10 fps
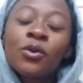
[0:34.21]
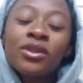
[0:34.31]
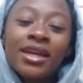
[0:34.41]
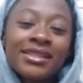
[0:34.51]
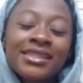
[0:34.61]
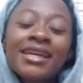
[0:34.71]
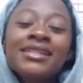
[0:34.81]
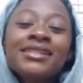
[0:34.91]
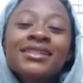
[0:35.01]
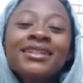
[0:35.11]
With that
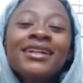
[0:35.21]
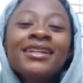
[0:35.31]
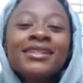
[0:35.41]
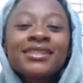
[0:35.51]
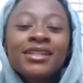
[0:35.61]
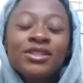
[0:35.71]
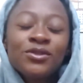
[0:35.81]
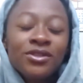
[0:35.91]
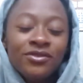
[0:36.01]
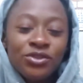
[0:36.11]
said, let's get
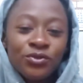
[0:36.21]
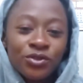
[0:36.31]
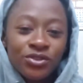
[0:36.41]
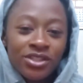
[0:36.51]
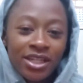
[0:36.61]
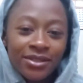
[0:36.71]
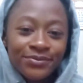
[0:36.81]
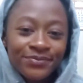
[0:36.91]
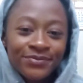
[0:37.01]
into the video for today.